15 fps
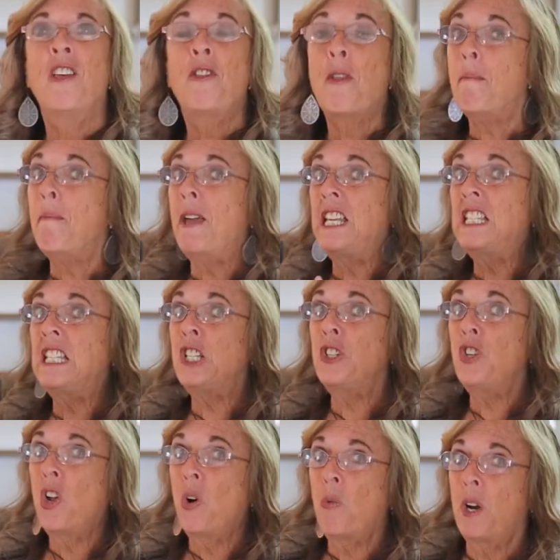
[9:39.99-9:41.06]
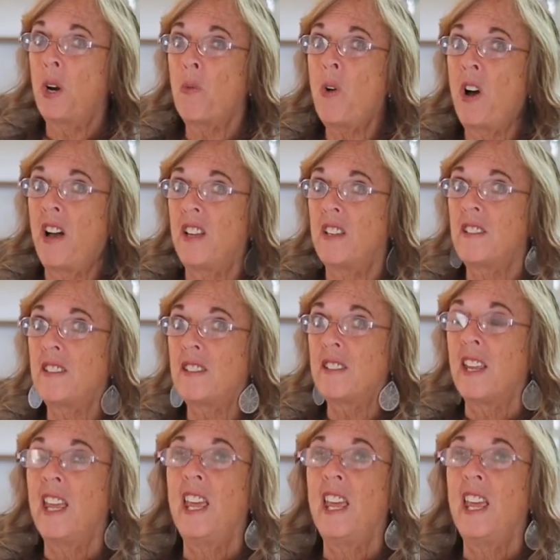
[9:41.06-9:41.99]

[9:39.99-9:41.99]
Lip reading: The men didn't know what it was.